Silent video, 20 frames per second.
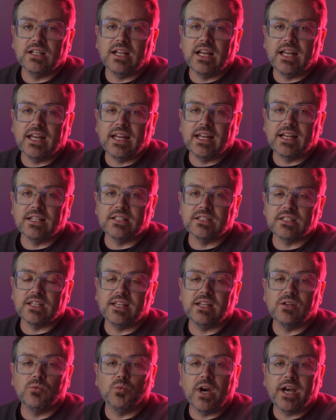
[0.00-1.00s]
has
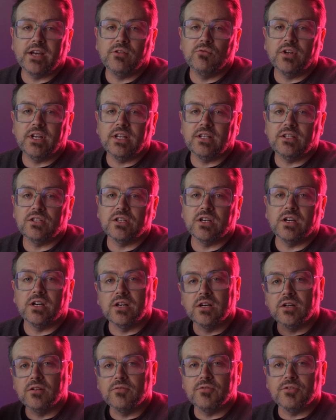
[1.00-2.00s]
a wide range
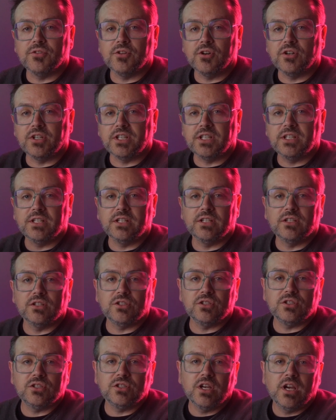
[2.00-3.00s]
of
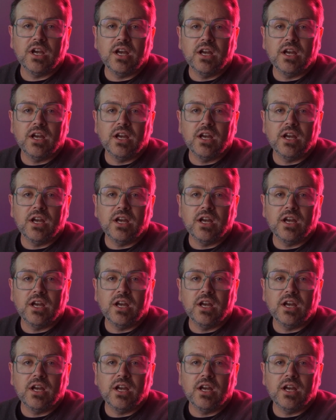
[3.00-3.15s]
30-ish